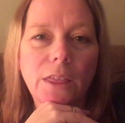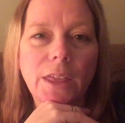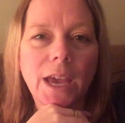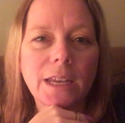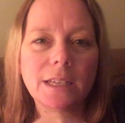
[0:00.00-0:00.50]

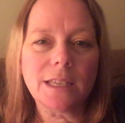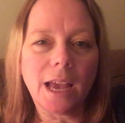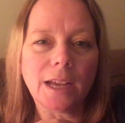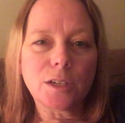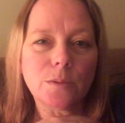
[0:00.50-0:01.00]
That is
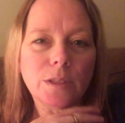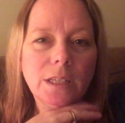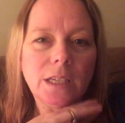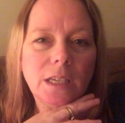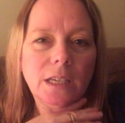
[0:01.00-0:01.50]

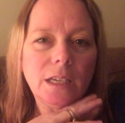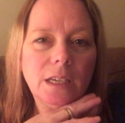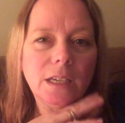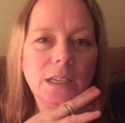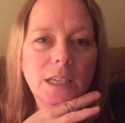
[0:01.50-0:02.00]

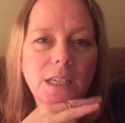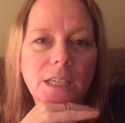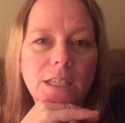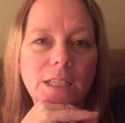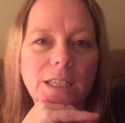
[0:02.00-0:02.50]

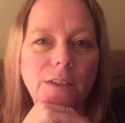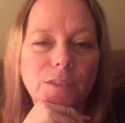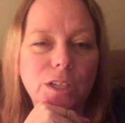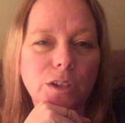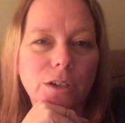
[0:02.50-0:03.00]
actually
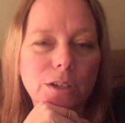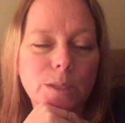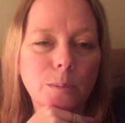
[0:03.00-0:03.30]
7 years,